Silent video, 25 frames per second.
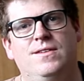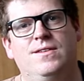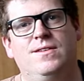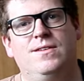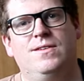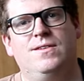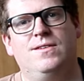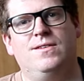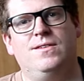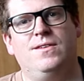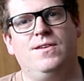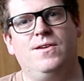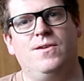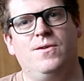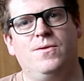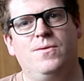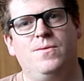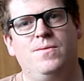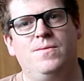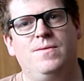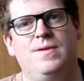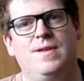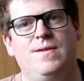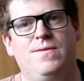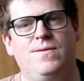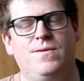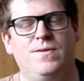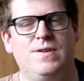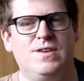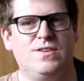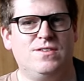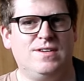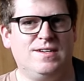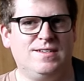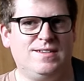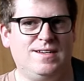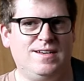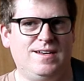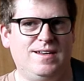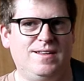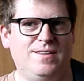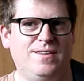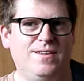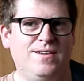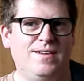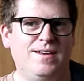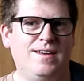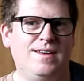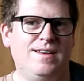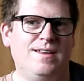So, if you're interested in
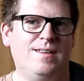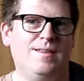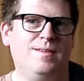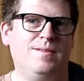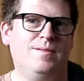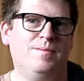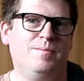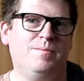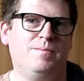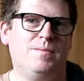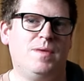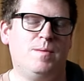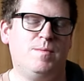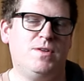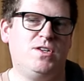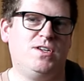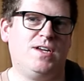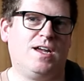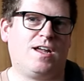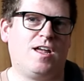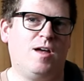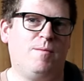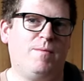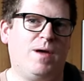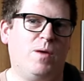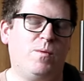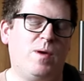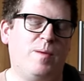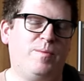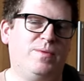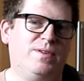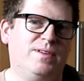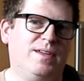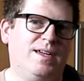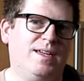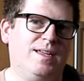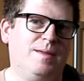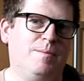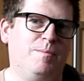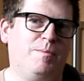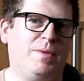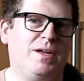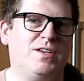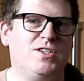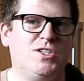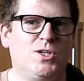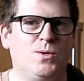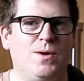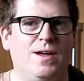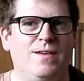learning, maybe check out my website,
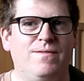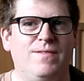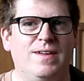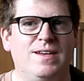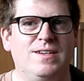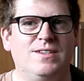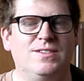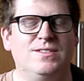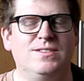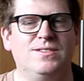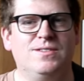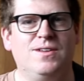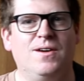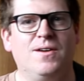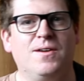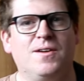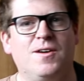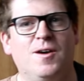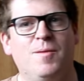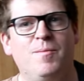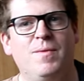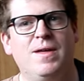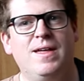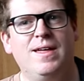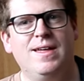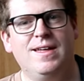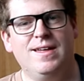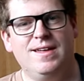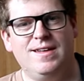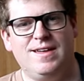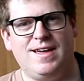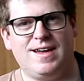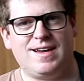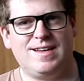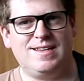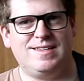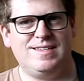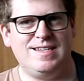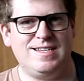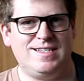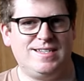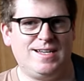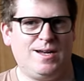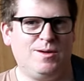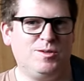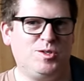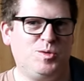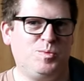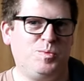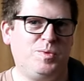banjoadventures.com. I can teach you
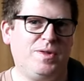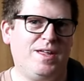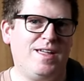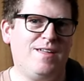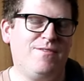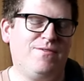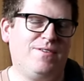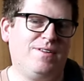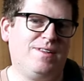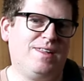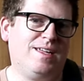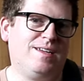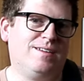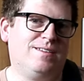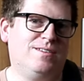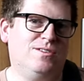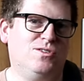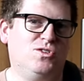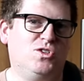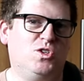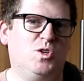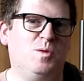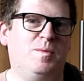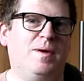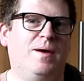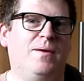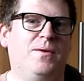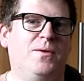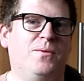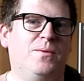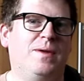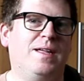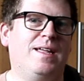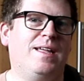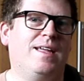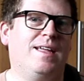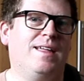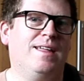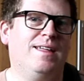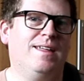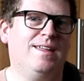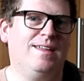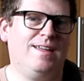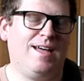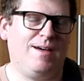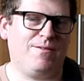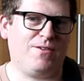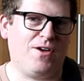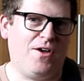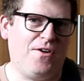how to play for less than £2 a week.
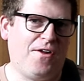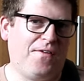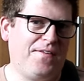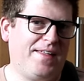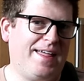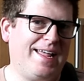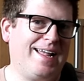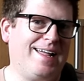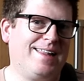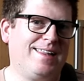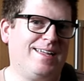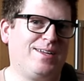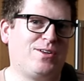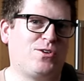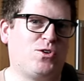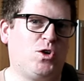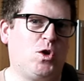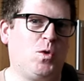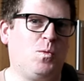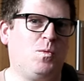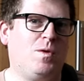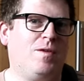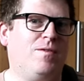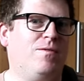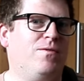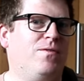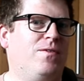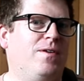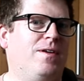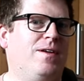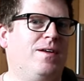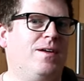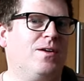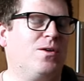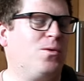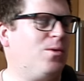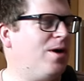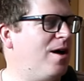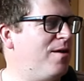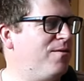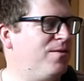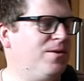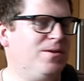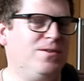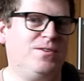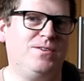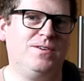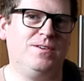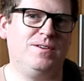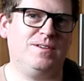I've got an online classroom with quite a
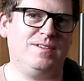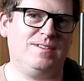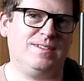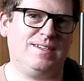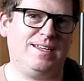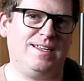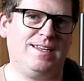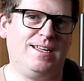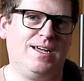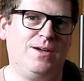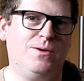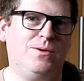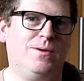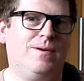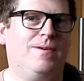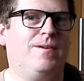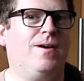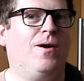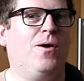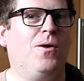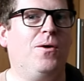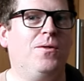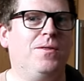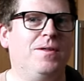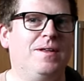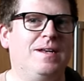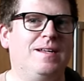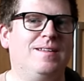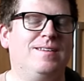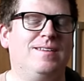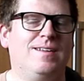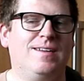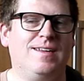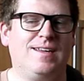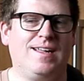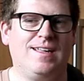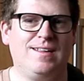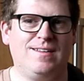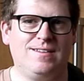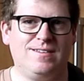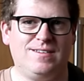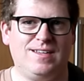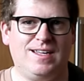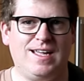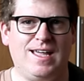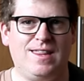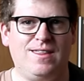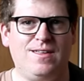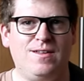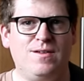few students in it now who are all learning
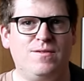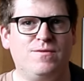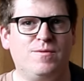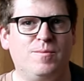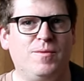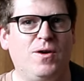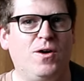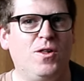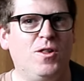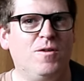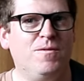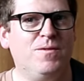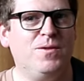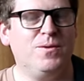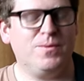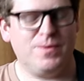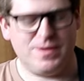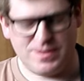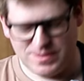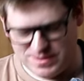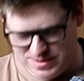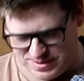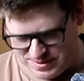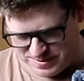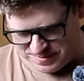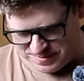together from all over the world.